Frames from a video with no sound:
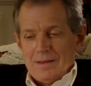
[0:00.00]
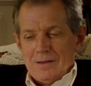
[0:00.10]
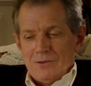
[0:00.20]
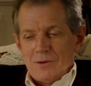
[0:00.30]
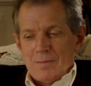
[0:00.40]

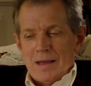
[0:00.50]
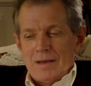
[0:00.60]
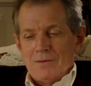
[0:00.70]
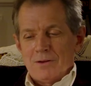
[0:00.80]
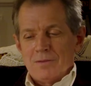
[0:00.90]
She
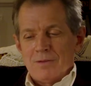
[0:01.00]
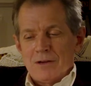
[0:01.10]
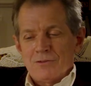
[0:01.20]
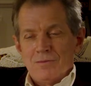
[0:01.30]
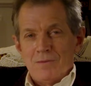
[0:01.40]
made the
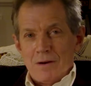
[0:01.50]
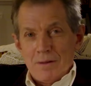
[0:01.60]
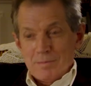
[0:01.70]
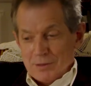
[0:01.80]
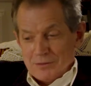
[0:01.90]
confession very
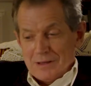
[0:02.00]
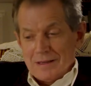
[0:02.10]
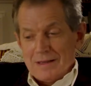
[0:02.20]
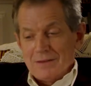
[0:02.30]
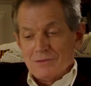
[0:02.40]

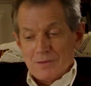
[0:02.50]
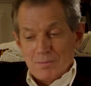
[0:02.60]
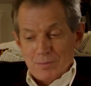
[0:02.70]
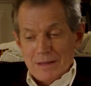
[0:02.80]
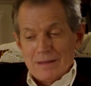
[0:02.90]
prettily and
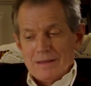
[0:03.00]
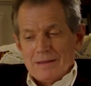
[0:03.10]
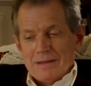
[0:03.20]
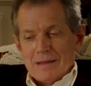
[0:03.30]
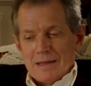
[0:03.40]
simply,
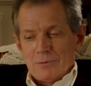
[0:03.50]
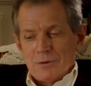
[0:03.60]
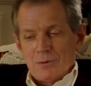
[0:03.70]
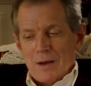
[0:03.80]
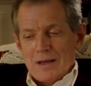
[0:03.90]
and
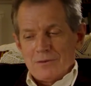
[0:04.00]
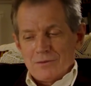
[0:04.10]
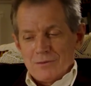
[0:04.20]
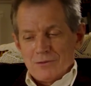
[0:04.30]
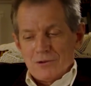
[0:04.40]
with quaint,
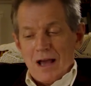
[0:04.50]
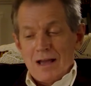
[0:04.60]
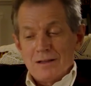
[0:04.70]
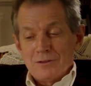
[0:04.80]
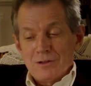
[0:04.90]

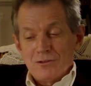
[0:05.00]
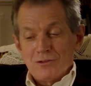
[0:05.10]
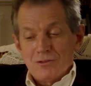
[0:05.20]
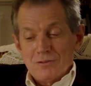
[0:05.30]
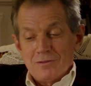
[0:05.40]

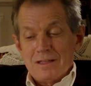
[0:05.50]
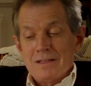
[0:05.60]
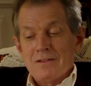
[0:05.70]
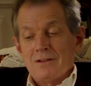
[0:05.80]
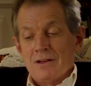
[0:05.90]
childish
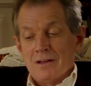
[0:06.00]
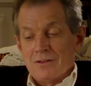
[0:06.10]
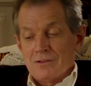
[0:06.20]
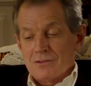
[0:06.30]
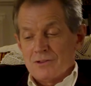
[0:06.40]

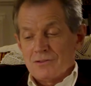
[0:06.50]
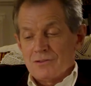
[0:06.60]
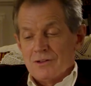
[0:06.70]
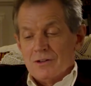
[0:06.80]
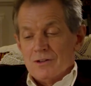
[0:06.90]
earnestness,
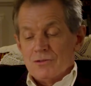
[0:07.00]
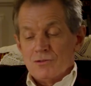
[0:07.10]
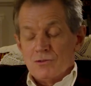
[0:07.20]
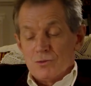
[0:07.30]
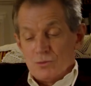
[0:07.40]

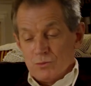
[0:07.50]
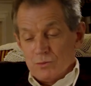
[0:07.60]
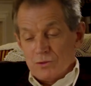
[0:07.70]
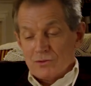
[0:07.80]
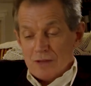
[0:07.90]
drew
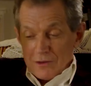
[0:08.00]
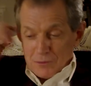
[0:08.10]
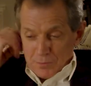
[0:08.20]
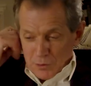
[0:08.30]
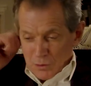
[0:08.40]
the sketch
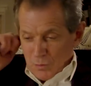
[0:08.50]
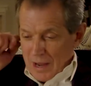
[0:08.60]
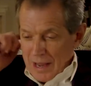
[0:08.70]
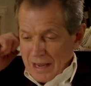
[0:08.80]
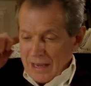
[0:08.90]
book
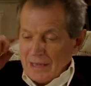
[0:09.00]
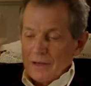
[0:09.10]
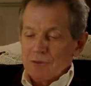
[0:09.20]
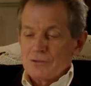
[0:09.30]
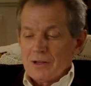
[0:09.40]
away
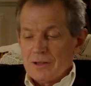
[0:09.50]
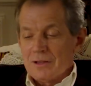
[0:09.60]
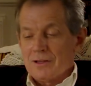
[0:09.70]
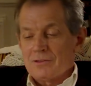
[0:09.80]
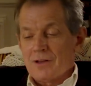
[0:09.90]
close to
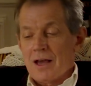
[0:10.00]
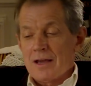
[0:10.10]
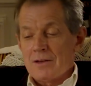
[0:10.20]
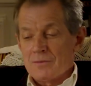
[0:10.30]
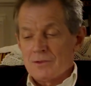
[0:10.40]
her
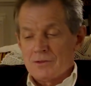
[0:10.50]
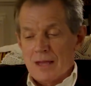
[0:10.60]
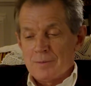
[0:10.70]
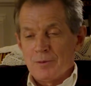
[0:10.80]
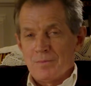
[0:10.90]
side of the
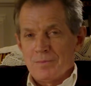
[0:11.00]
table.